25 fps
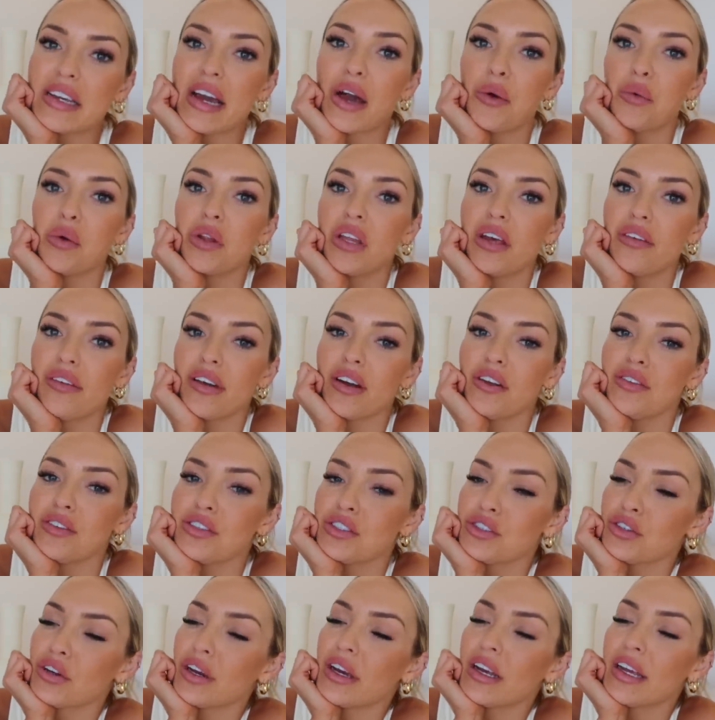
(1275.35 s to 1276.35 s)
I will leave that on the
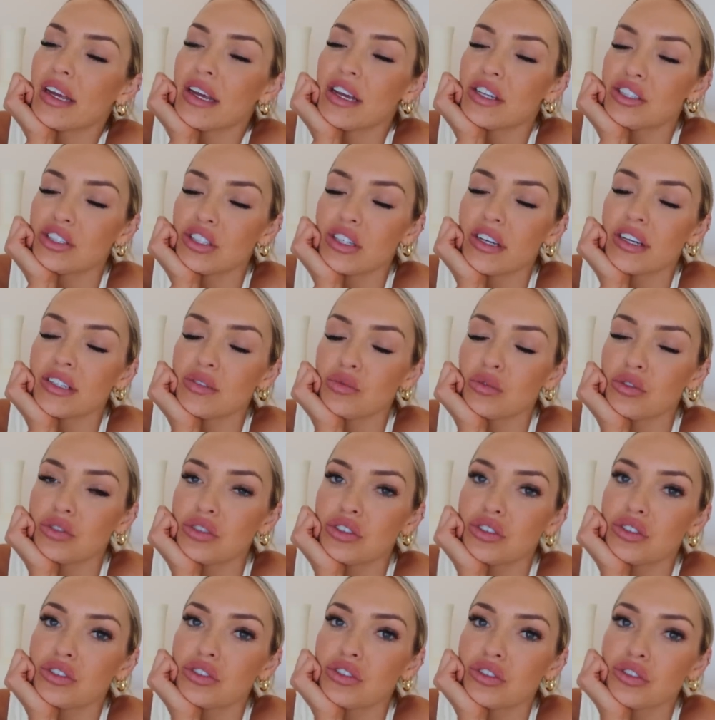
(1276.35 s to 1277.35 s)
screen in case you guys
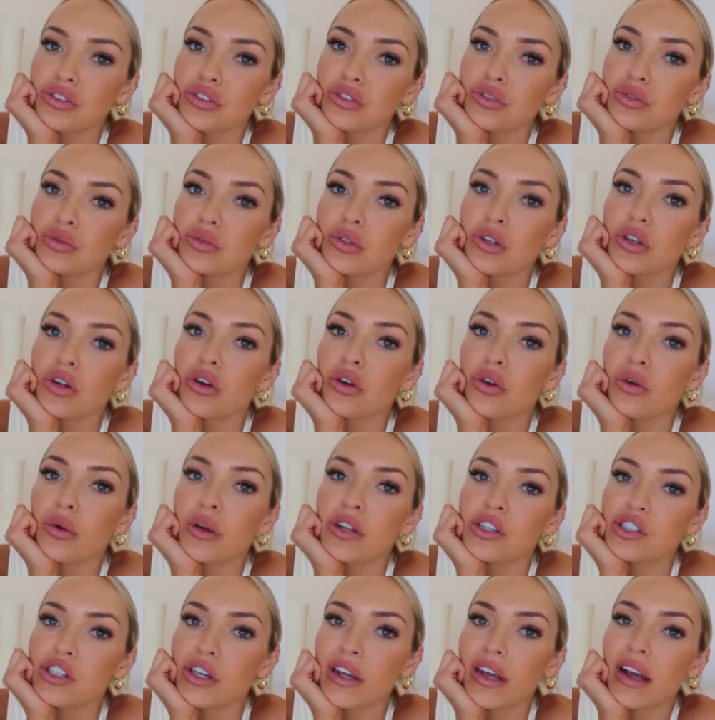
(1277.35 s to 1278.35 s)
wanted to go
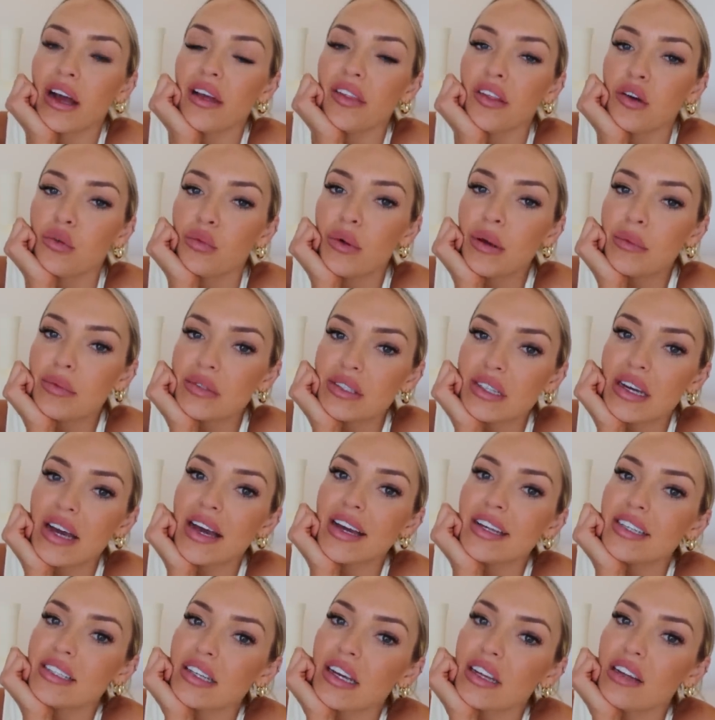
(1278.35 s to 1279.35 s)
and check out their
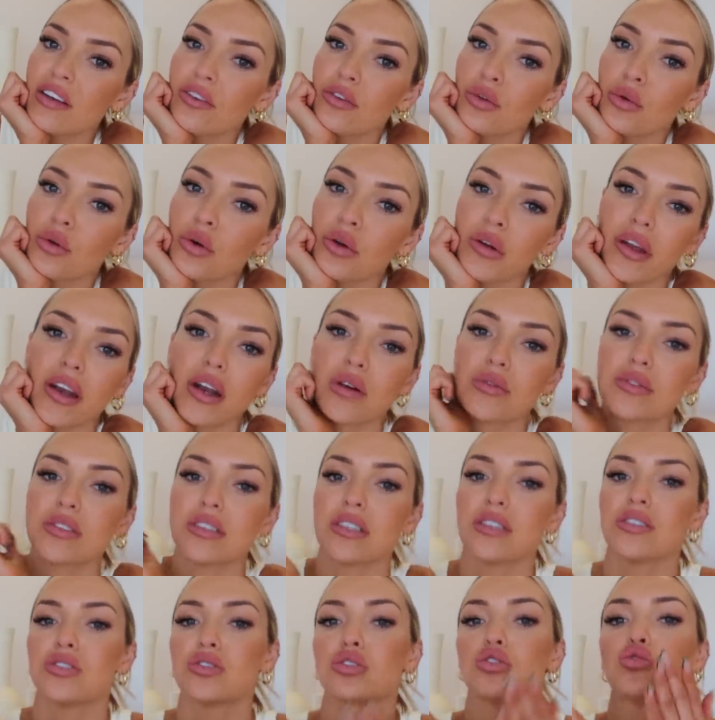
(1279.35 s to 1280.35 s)
websites. I love you all and I'll
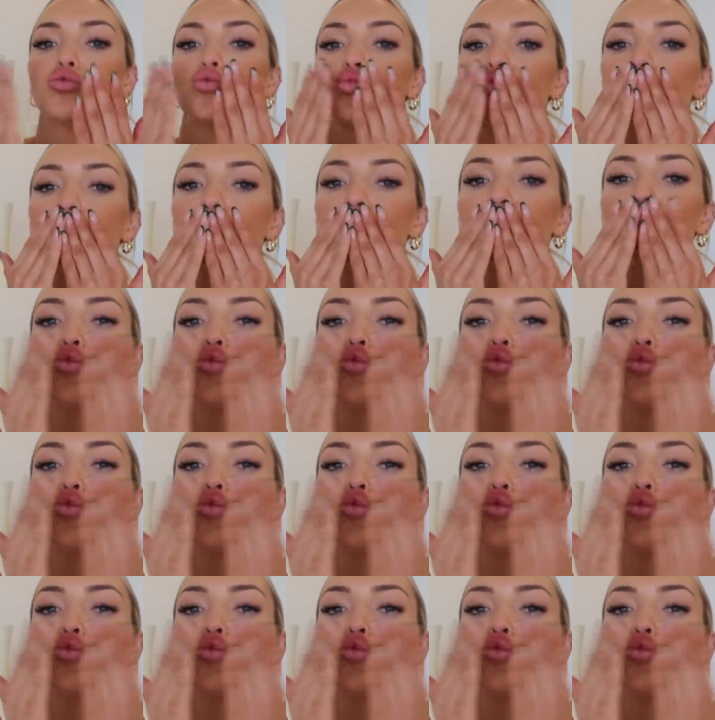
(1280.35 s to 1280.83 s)
see you soon.